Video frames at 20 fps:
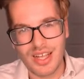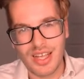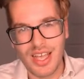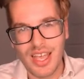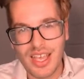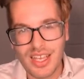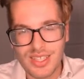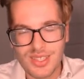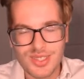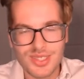
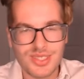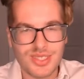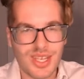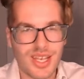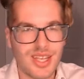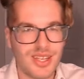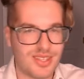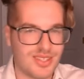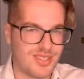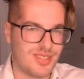a
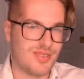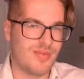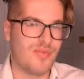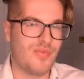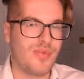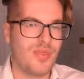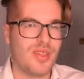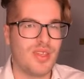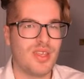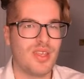set
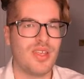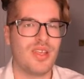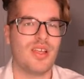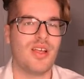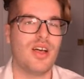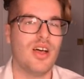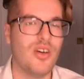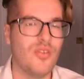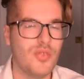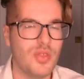
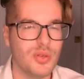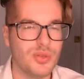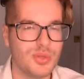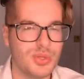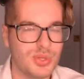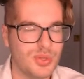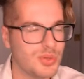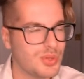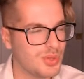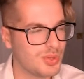of those
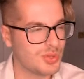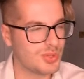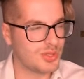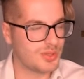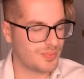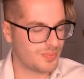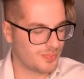users.